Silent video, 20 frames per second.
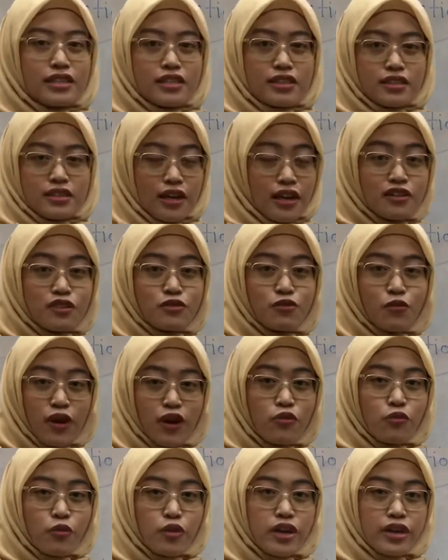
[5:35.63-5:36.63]
there's one
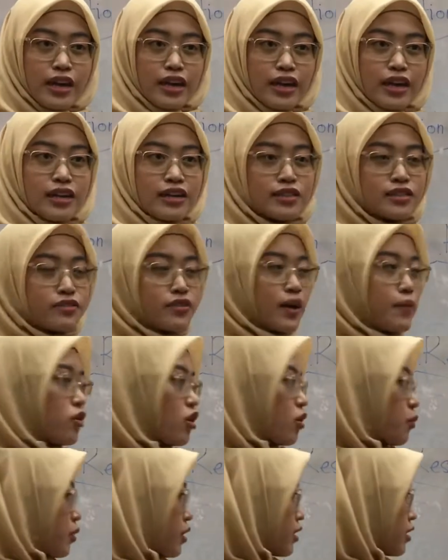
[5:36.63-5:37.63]
word that can describe
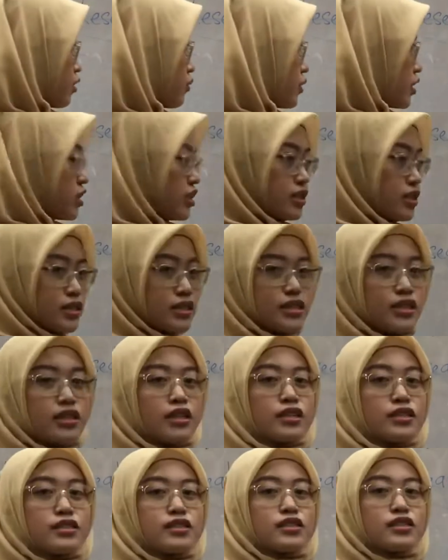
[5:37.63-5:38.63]
nominal, which is
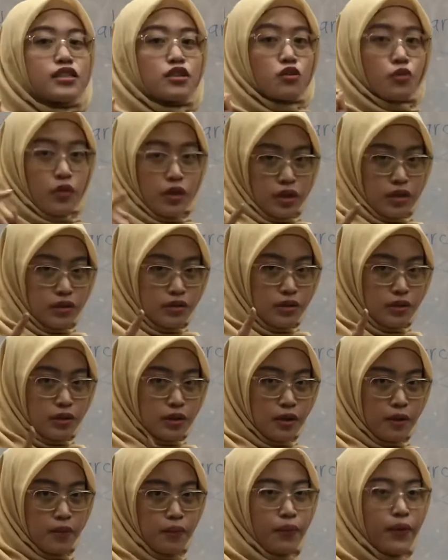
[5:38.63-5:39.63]
surreal,
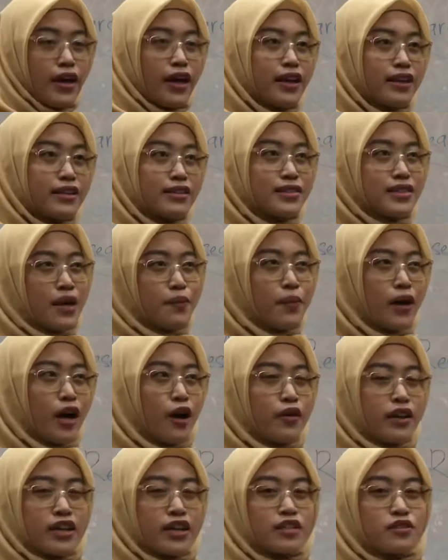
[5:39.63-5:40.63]
but somehow
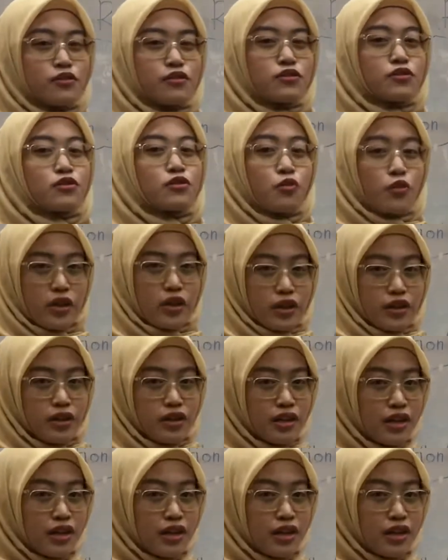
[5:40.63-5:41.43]
it is also real.